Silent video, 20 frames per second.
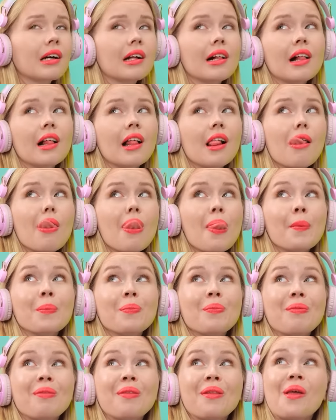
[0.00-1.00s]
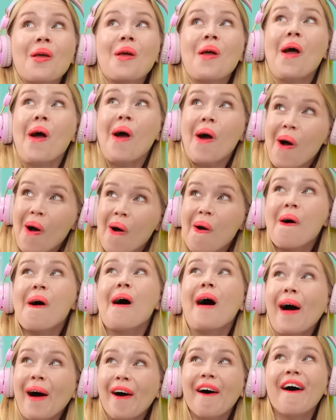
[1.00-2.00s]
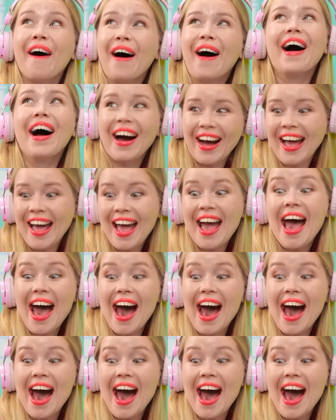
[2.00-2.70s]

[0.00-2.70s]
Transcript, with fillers: Nope, that won't work. Oh, that looks good!